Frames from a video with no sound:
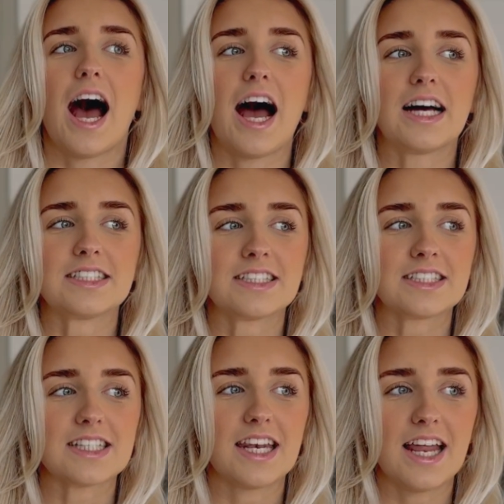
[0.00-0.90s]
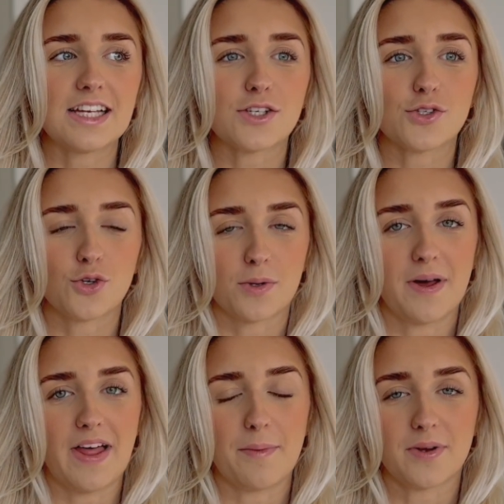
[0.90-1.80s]
And let's talk
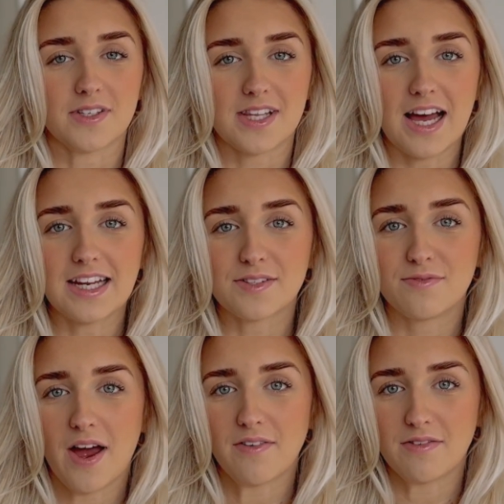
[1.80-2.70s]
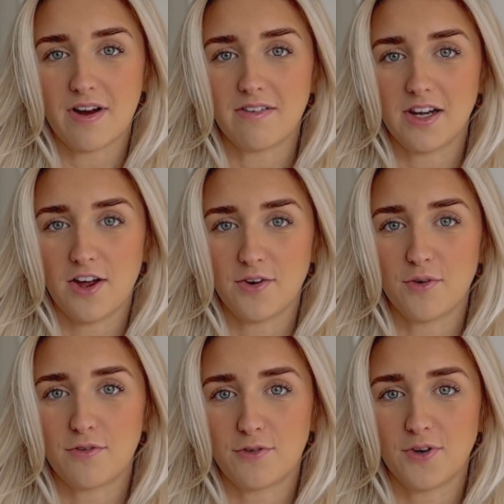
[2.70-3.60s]
about that because that is very, very low
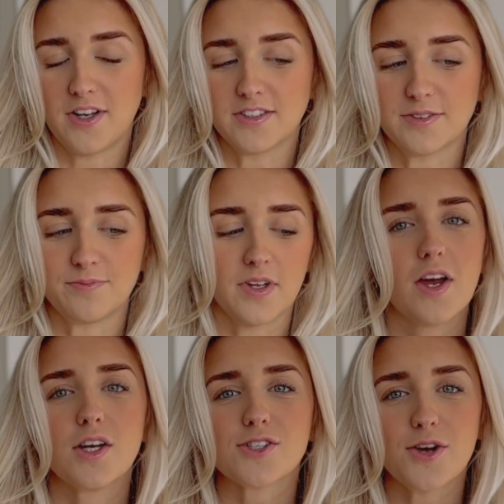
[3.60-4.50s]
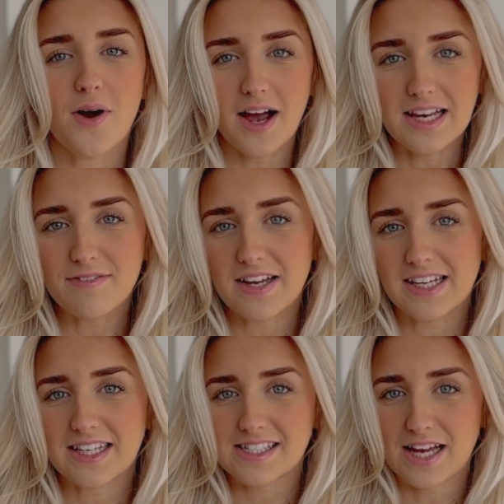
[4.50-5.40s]
for London. So I live
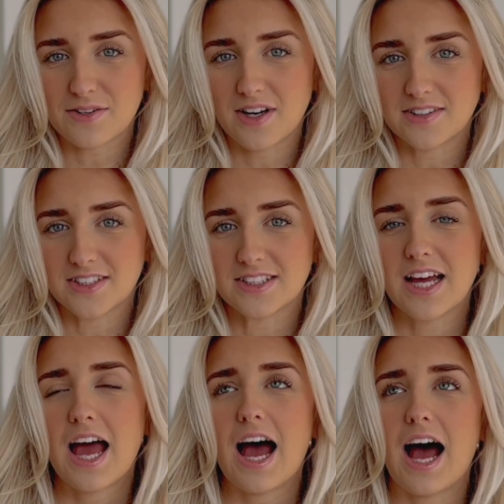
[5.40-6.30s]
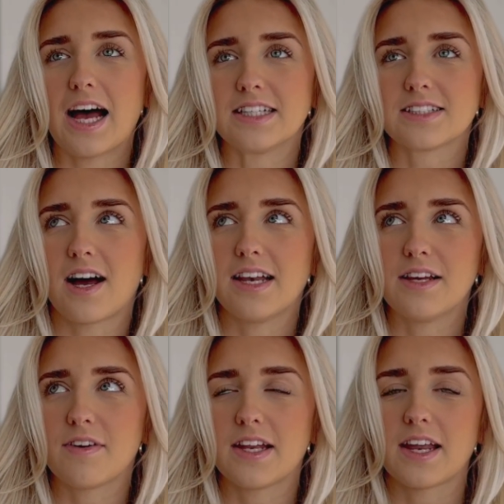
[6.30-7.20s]
in South London and I
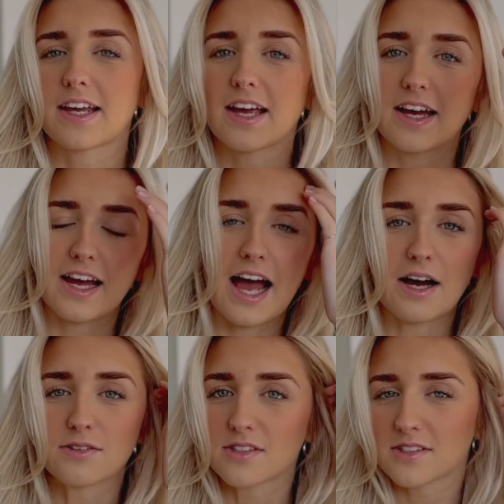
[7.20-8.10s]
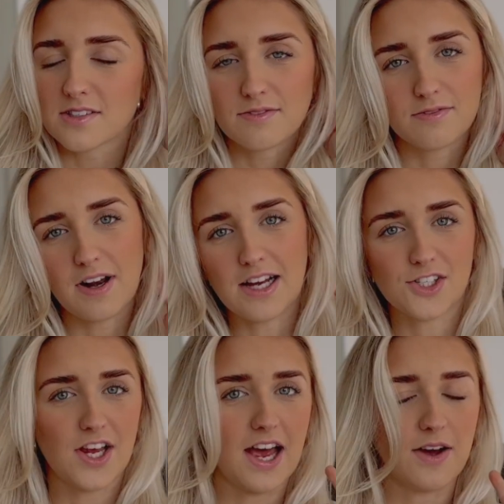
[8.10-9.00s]
live in a house flat
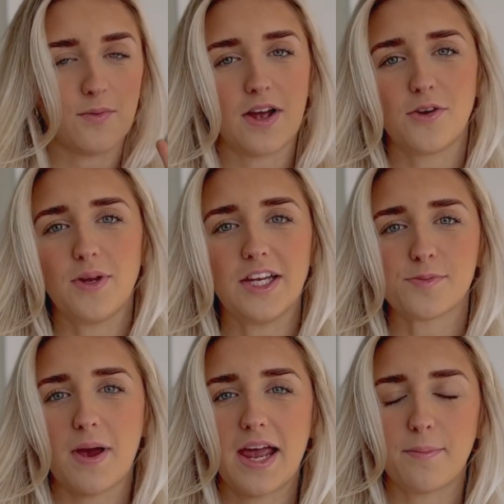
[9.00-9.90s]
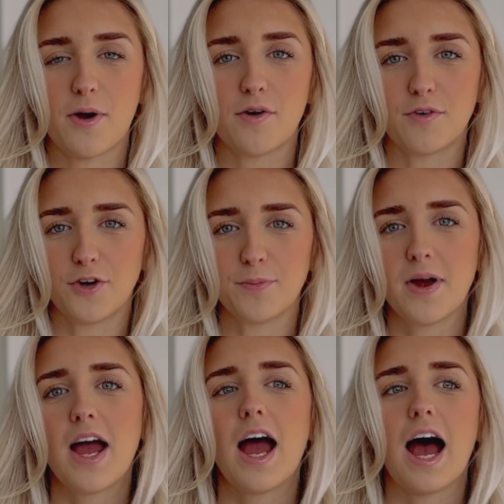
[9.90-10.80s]
share where you each pay per room.
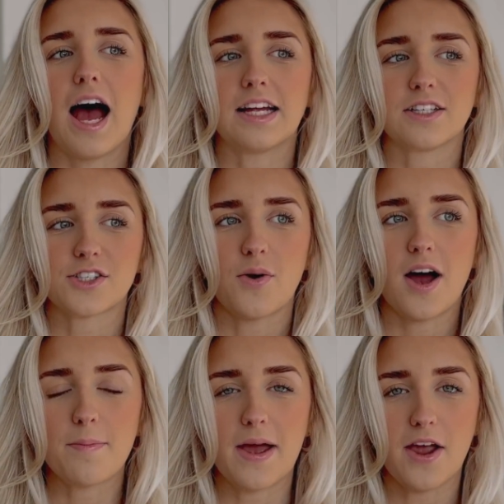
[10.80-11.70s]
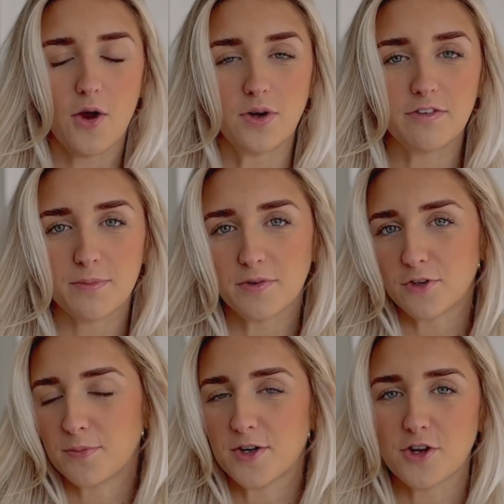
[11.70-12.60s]
And so I pay only for my
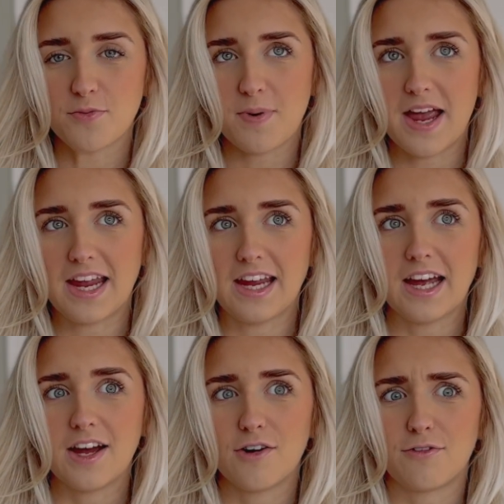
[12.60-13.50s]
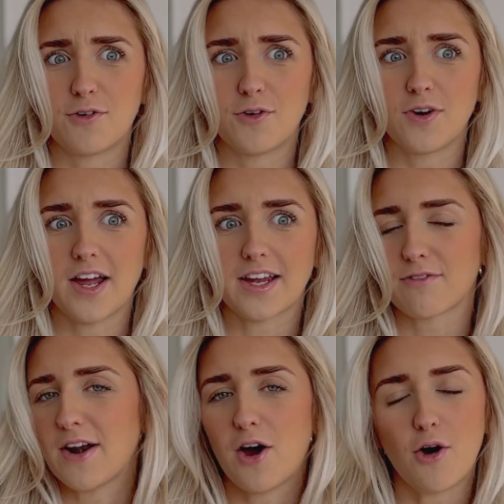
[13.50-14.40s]
room. I don't pay for
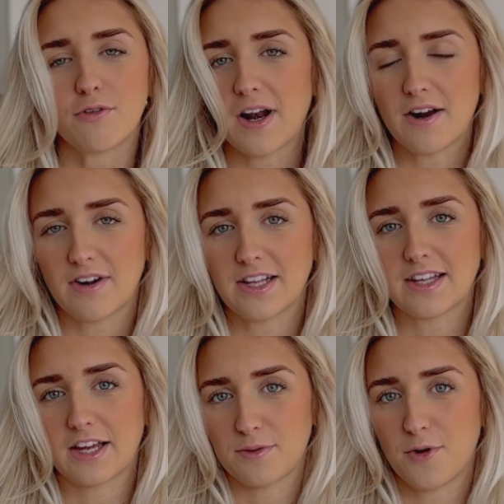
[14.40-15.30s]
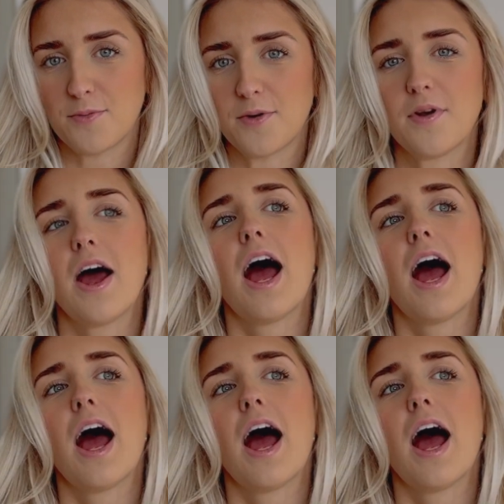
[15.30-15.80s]
rent a whole flat or anything at the moment.